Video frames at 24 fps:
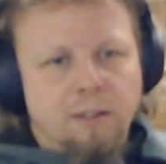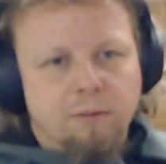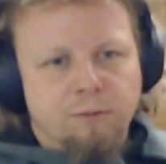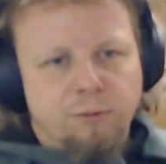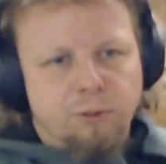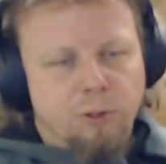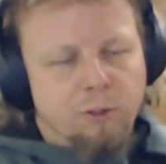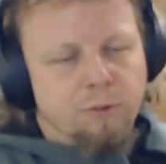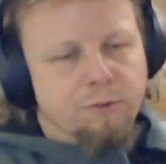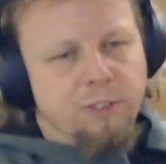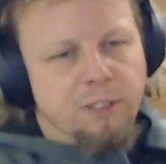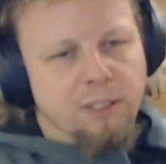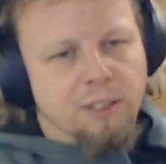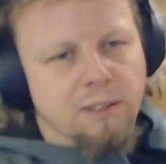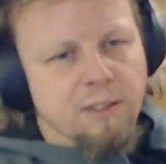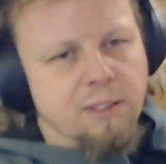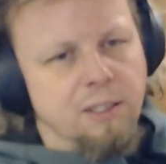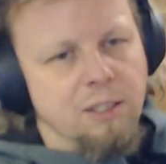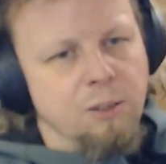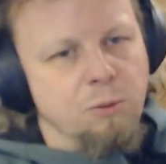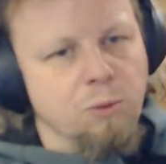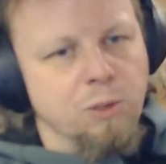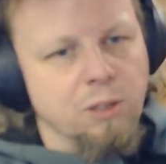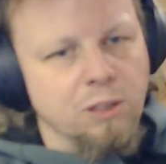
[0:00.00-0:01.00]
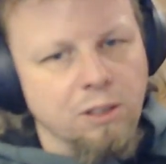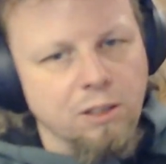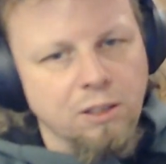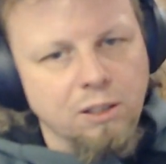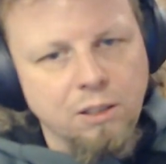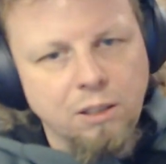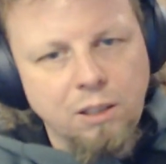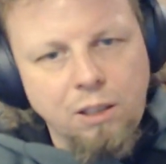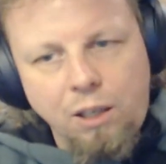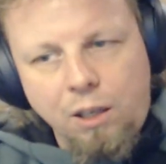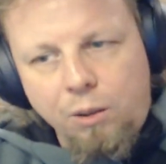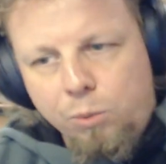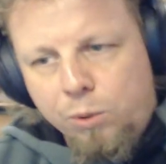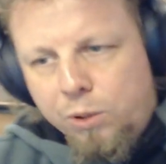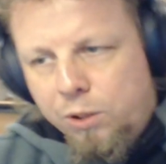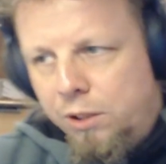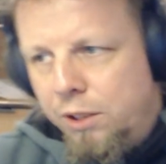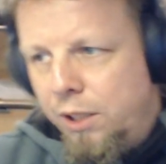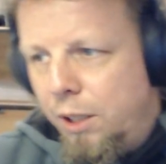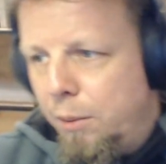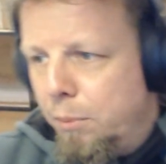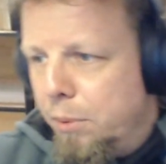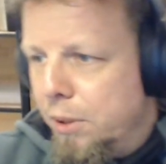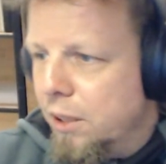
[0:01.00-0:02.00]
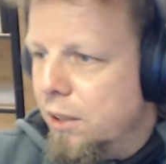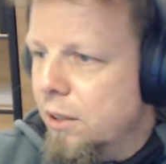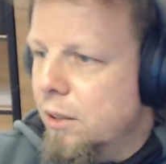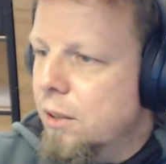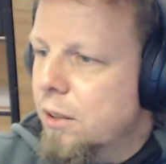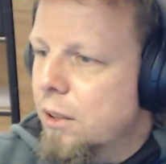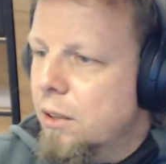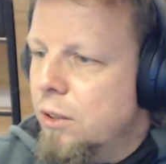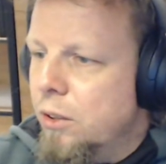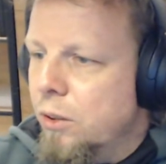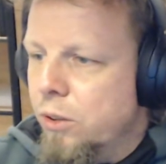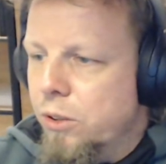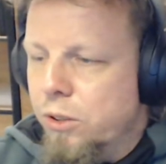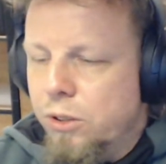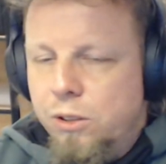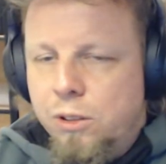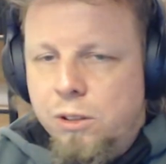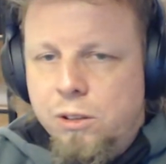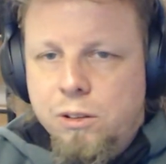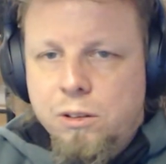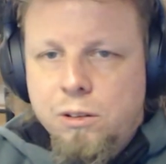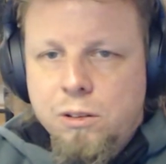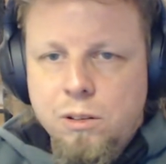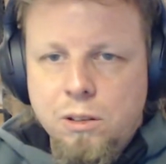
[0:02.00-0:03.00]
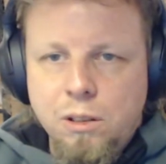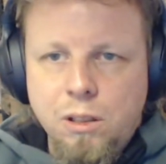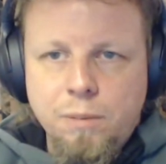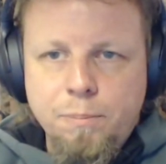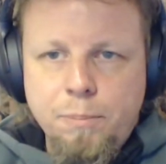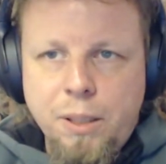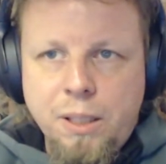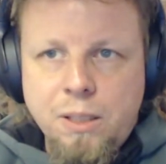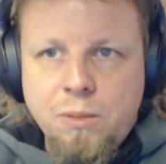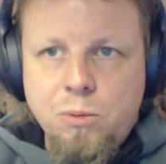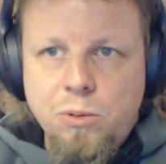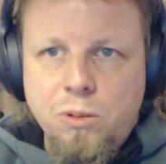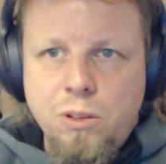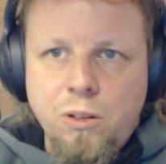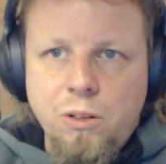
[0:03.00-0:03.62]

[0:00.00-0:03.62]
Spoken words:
for VNC, we are enabling user password